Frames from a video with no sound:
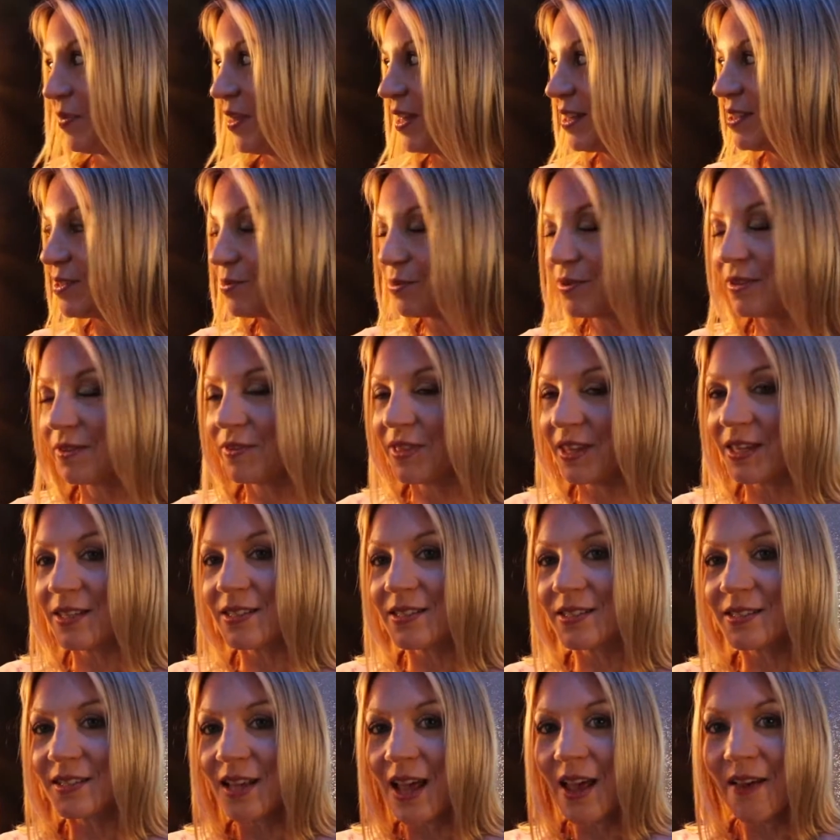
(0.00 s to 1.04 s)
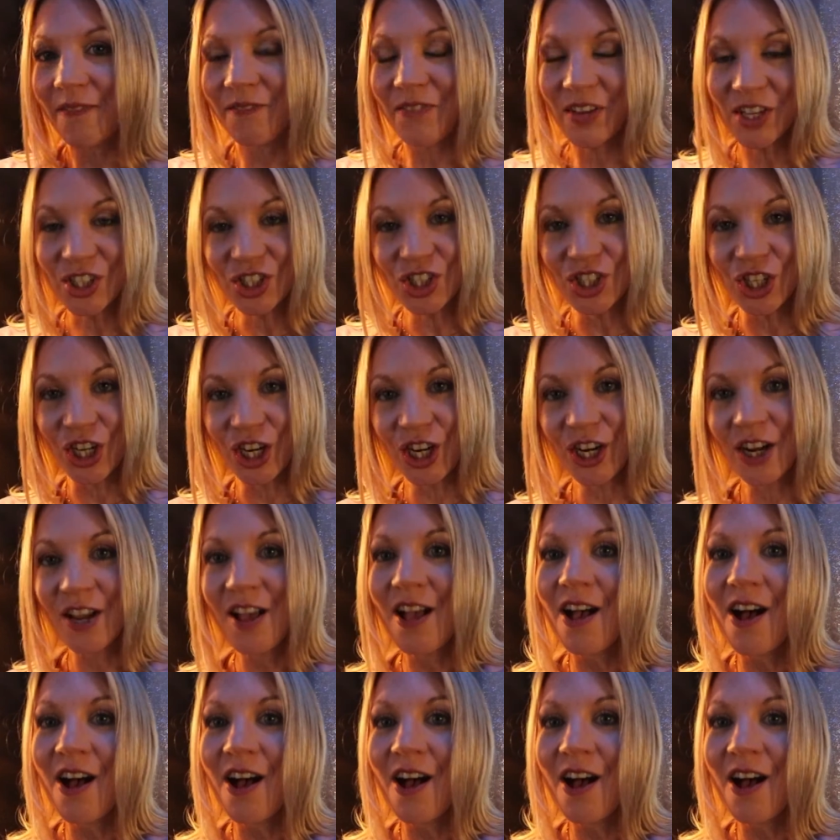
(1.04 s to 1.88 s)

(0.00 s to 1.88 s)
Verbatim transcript: this, this fixture